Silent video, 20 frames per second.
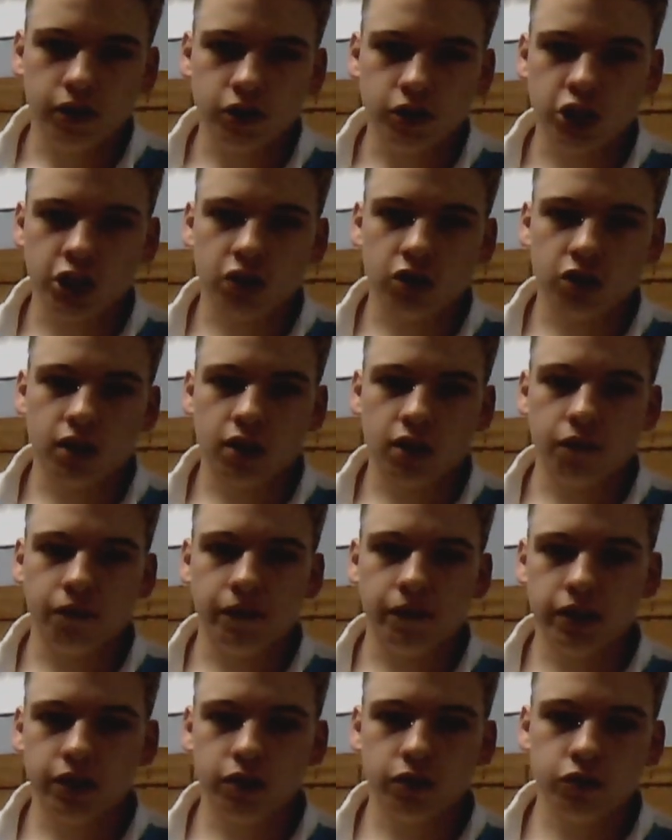Check out the other
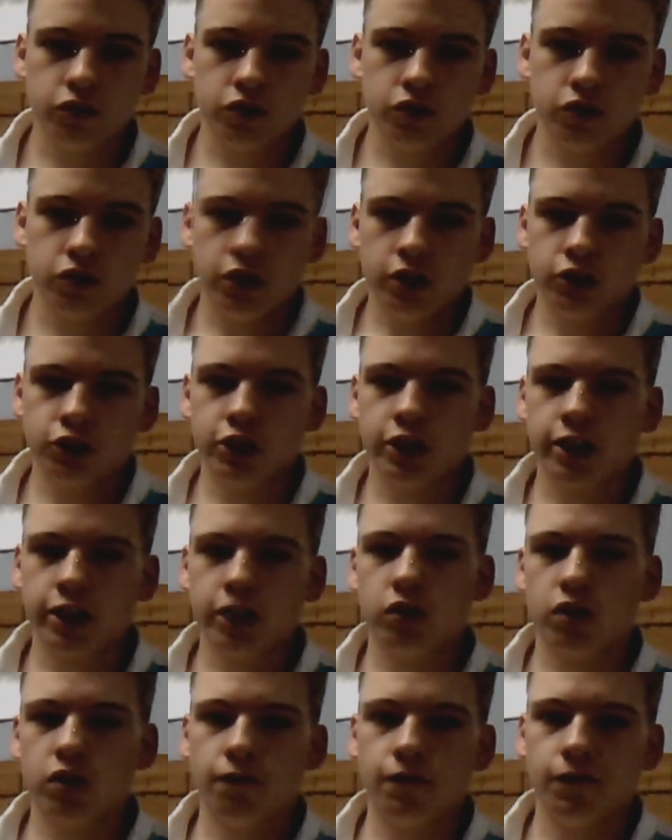videos. Check
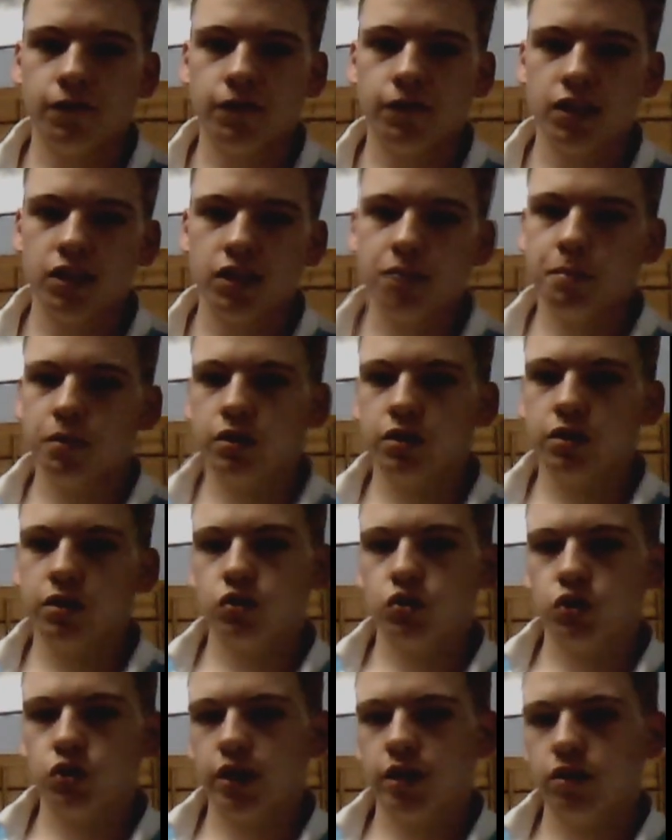out our Facebook
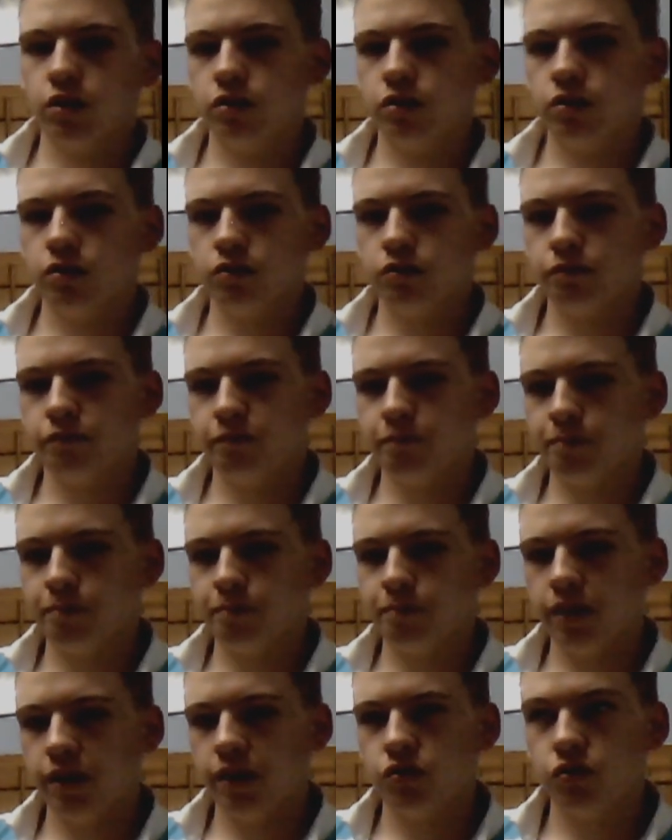channel
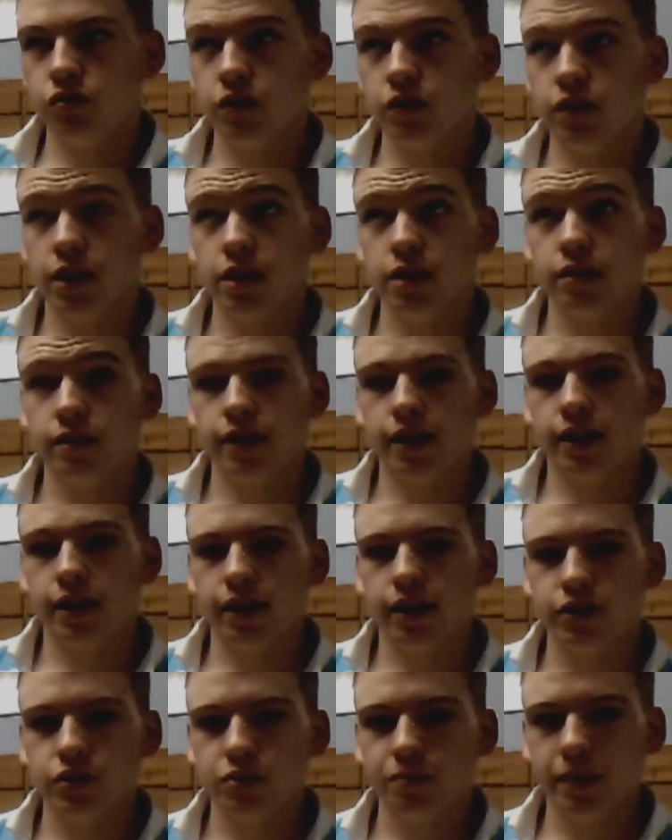page thingy that
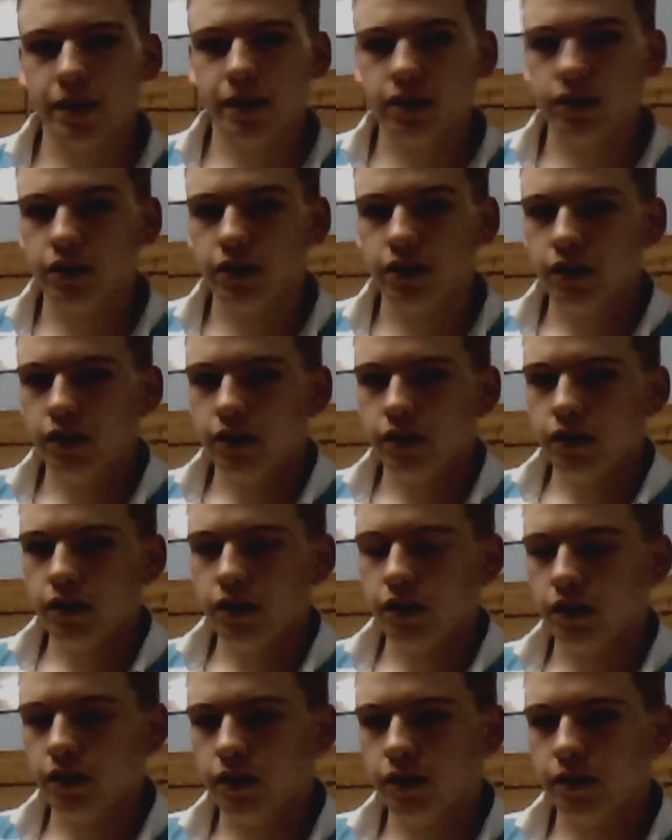I just made.
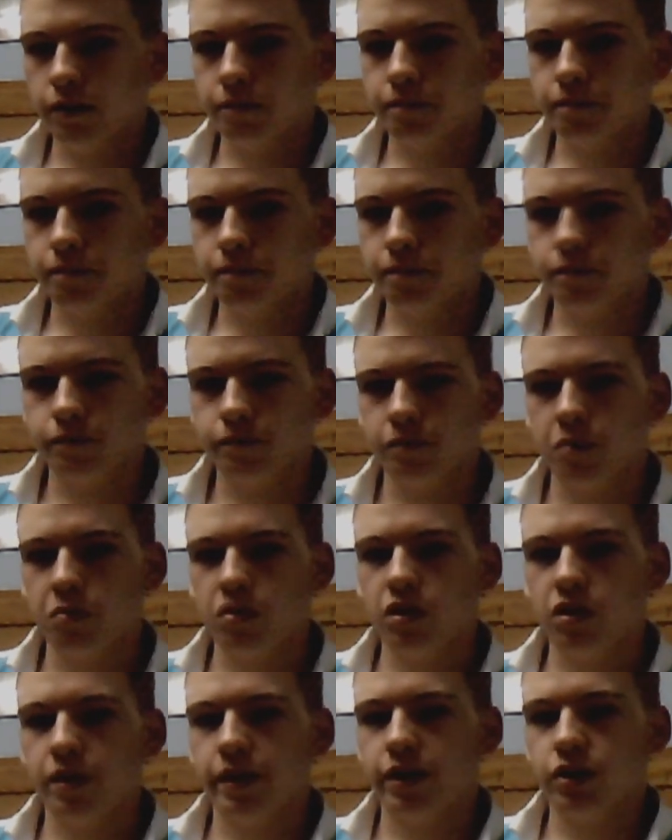I'll
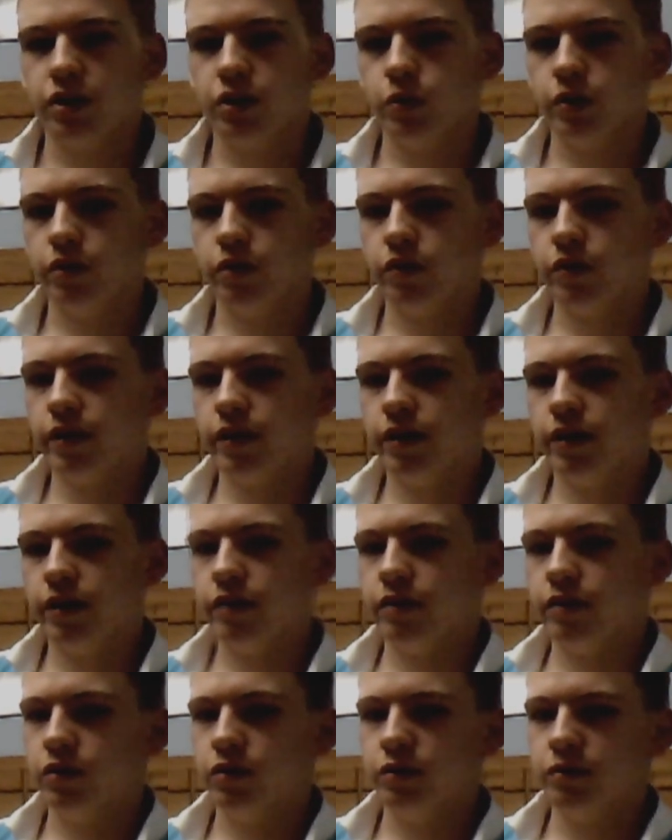probably make a Twitter thing. I
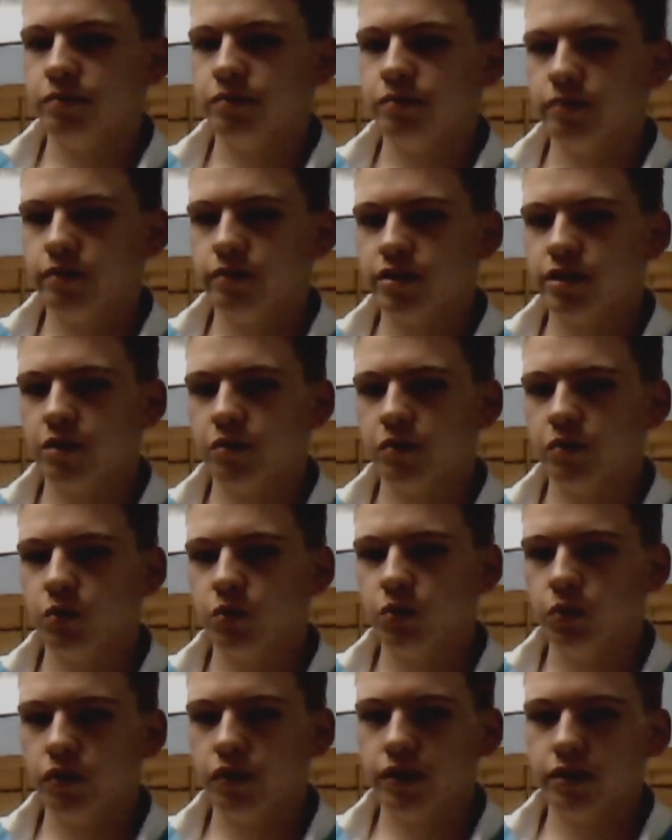don't know. Is that what the
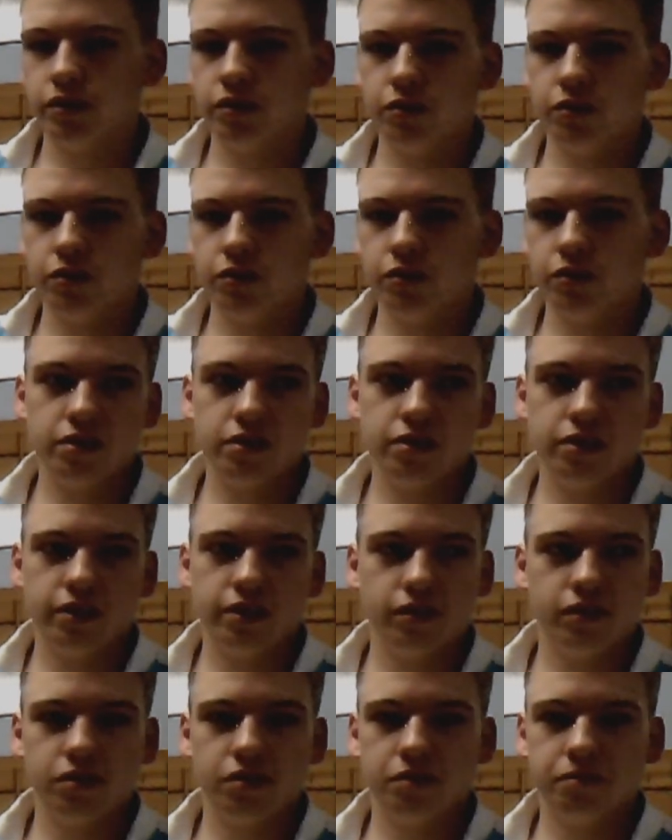cool thing to do is these
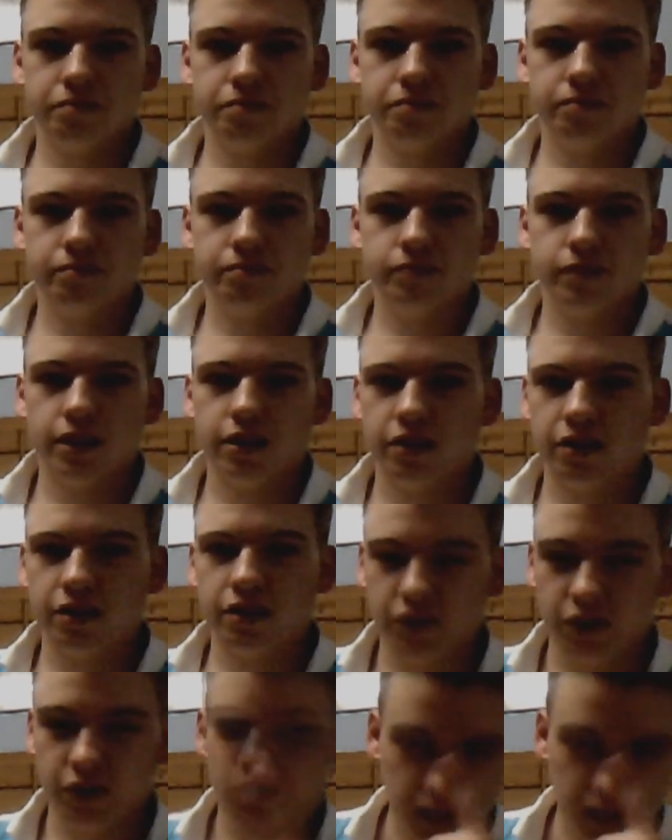days? I don't even know.